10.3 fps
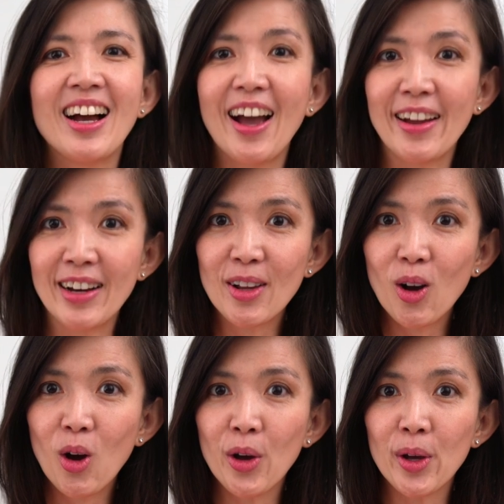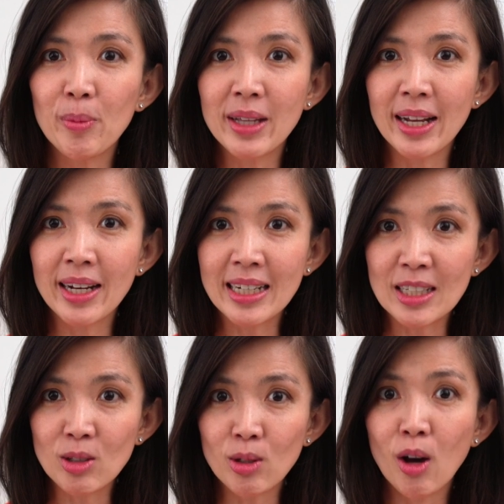I really hope that
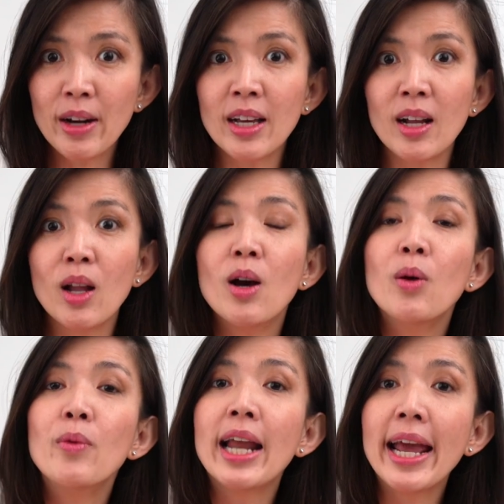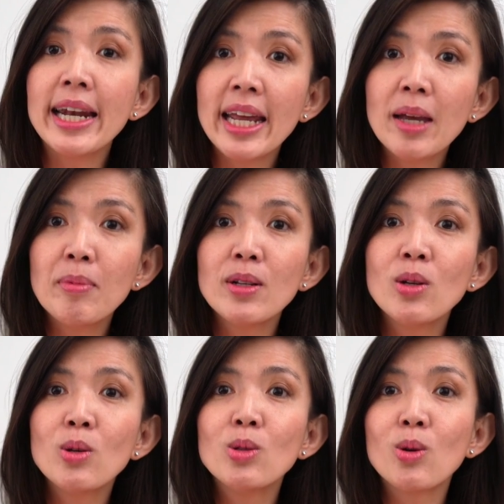this tutorial will enable
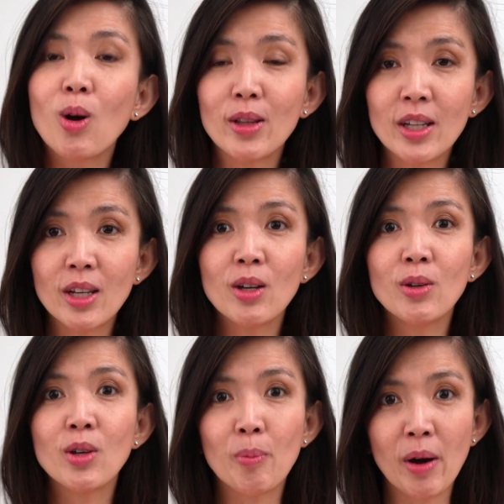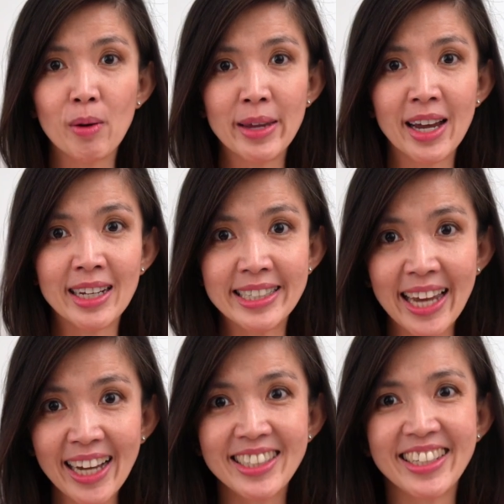you to continue your Power BI DAX